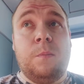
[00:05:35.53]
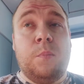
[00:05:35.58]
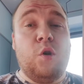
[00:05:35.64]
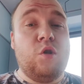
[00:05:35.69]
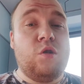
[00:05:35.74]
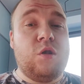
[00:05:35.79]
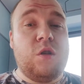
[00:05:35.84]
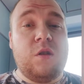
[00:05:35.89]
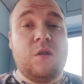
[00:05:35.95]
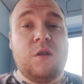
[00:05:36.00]

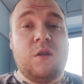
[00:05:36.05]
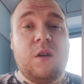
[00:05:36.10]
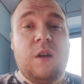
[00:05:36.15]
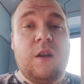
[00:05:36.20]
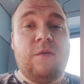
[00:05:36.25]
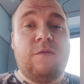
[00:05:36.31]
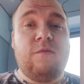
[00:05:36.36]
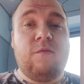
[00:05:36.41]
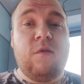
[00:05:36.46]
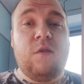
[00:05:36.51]
Buses are
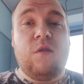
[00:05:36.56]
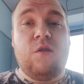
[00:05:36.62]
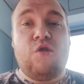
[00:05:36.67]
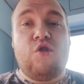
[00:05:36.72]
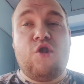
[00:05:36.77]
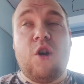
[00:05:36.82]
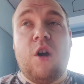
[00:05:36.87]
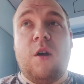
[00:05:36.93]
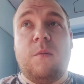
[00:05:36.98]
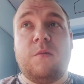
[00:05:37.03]
different,
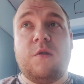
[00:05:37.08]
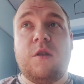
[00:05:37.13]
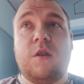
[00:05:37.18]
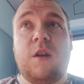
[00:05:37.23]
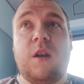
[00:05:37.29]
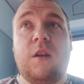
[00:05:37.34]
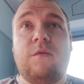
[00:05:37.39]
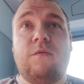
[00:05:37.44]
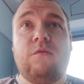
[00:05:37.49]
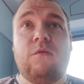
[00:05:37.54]
shops are
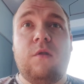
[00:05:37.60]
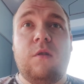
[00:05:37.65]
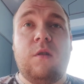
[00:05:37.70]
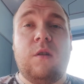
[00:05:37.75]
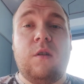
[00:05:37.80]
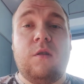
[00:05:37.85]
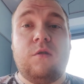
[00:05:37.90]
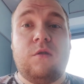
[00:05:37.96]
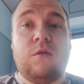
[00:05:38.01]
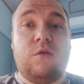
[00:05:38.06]
different,
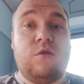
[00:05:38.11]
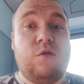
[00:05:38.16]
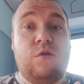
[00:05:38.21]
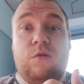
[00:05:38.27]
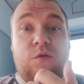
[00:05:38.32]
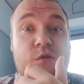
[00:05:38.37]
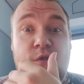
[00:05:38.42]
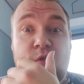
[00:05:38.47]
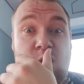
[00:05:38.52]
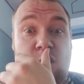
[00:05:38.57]

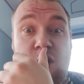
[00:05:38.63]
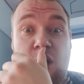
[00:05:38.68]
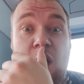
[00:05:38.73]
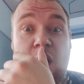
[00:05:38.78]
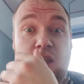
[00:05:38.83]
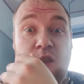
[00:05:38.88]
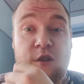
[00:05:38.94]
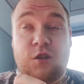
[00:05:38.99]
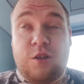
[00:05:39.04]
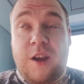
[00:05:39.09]
it's
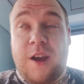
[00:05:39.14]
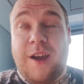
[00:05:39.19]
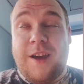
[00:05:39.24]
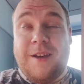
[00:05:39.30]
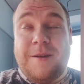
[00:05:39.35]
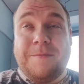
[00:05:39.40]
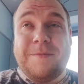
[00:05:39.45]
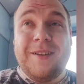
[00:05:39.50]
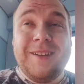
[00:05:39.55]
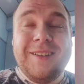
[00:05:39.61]
not the same.